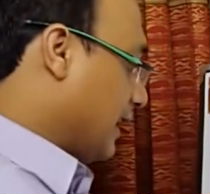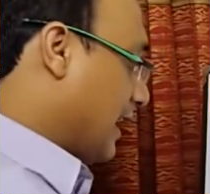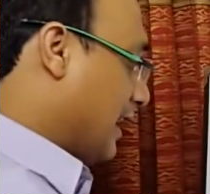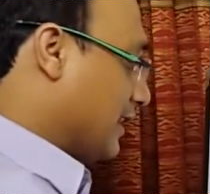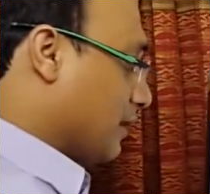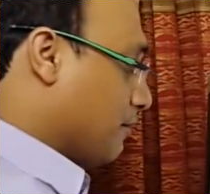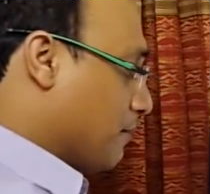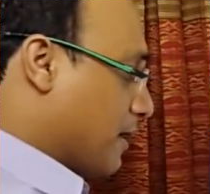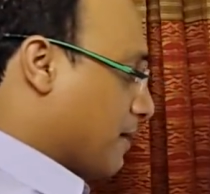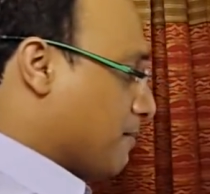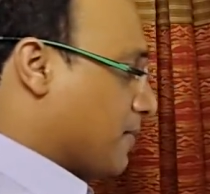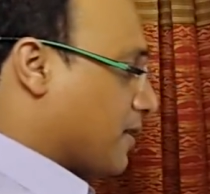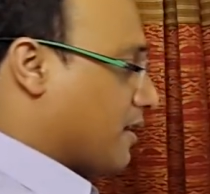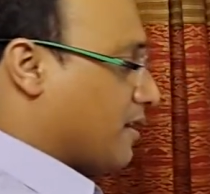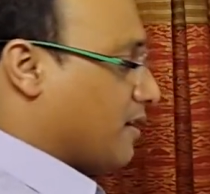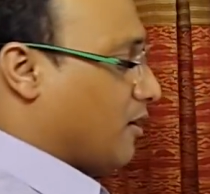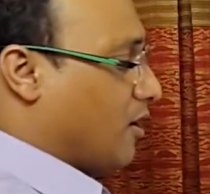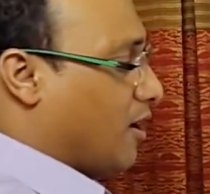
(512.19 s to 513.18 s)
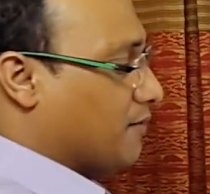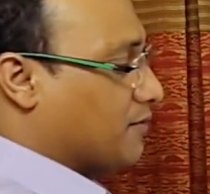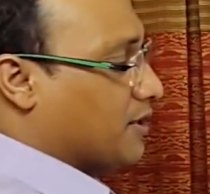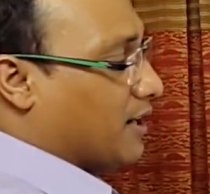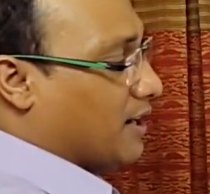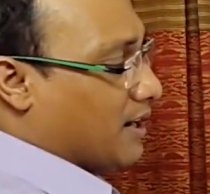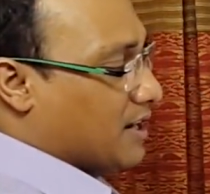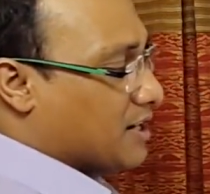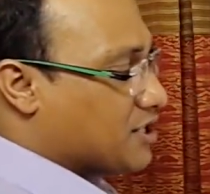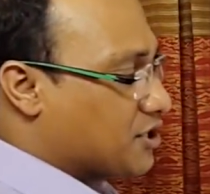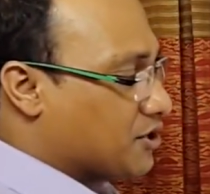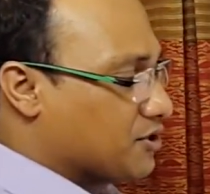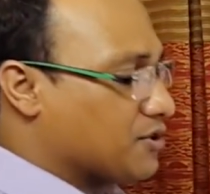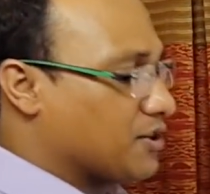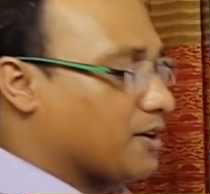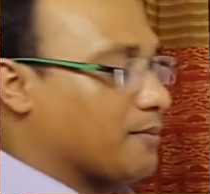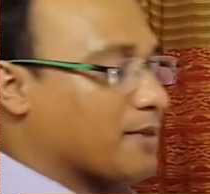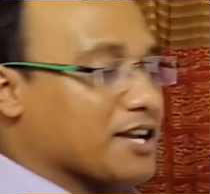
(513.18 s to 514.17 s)
and the member of the
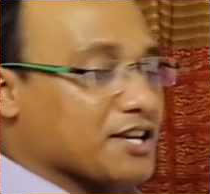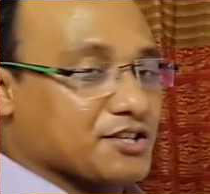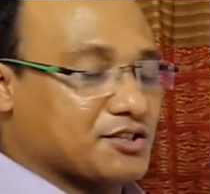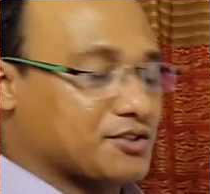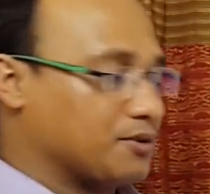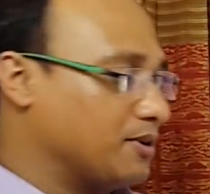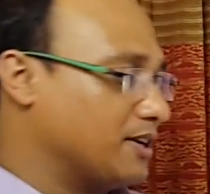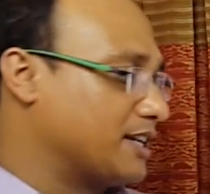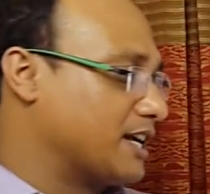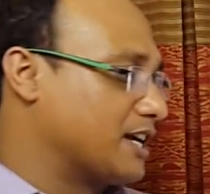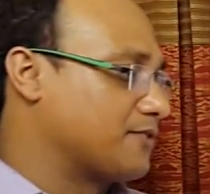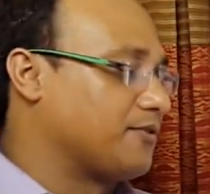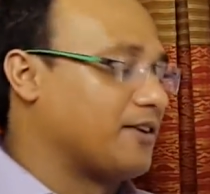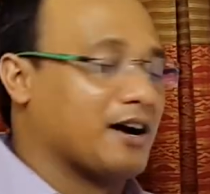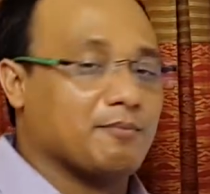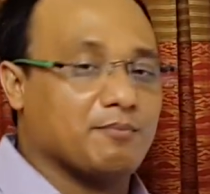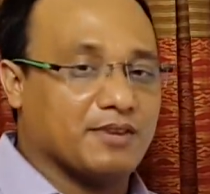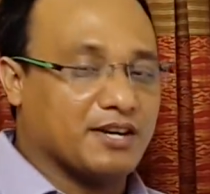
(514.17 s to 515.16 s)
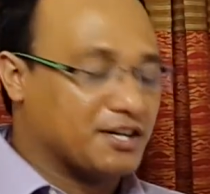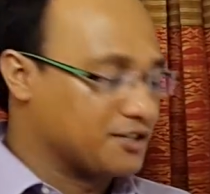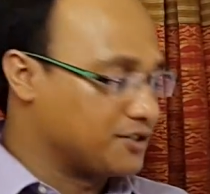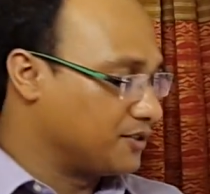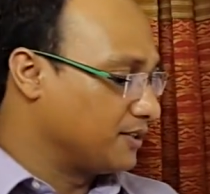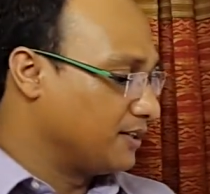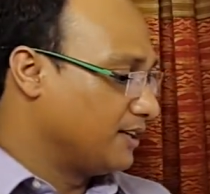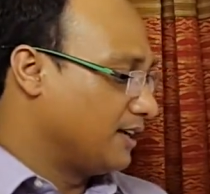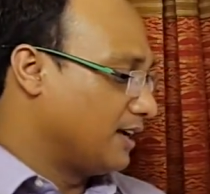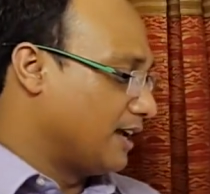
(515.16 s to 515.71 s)
treasury bench will get 5 minutes.